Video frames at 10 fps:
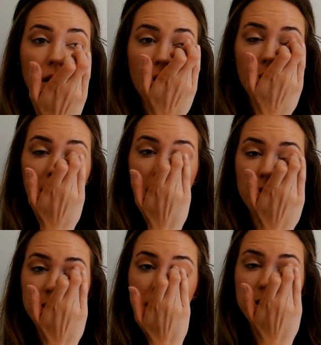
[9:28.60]
And
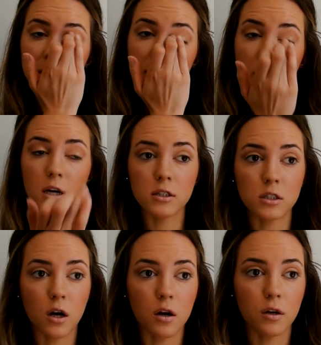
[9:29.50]
this is just
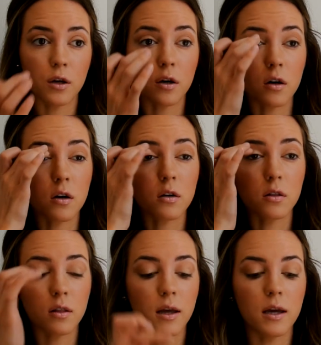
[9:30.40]
on your
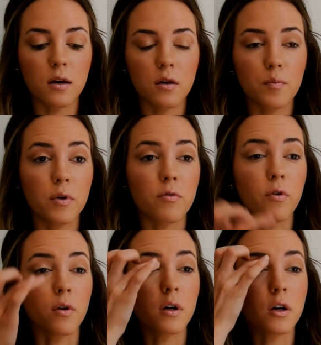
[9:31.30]
lid
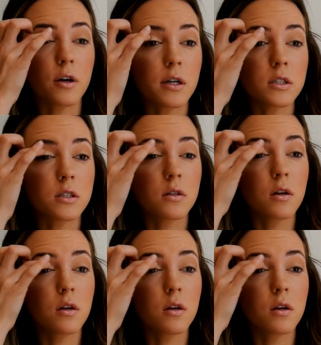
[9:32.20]
before the crease.